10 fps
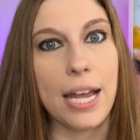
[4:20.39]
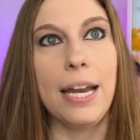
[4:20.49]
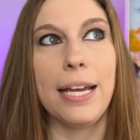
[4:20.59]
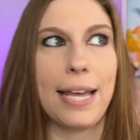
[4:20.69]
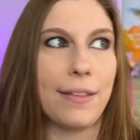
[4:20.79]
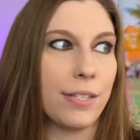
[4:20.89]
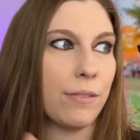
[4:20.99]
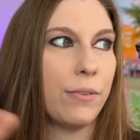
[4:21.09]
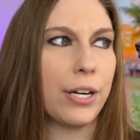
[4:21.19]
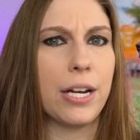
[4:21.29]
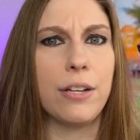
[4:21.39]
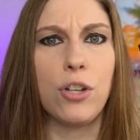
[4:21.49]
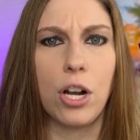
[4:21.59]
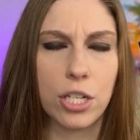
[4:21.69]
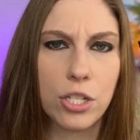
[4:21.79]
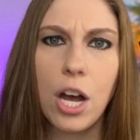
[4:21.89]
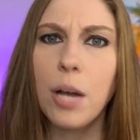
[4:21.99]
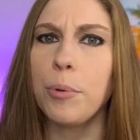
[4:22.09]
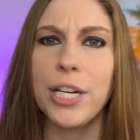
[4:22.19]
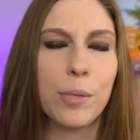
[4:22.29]
And again, this is very dog to
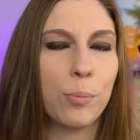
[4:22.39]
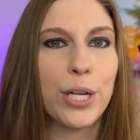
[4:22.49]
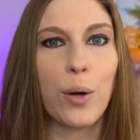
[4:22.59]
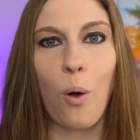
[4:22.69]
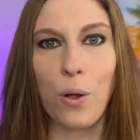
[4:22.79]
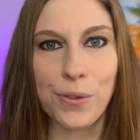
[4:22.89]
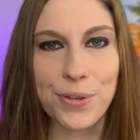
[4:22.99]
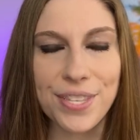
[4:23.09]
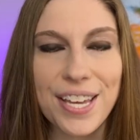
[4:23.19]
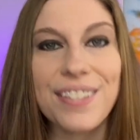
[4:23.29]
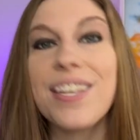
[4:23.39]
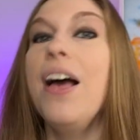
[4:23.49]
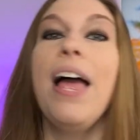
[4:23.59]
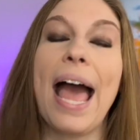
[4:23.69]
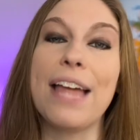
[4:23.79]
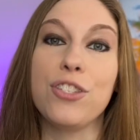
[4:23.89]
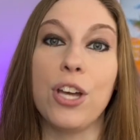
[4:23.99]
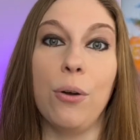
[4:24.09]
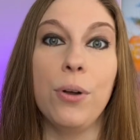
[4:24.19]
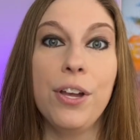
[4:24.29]
dog, breed to breed, all those things. And
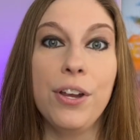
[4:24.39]
so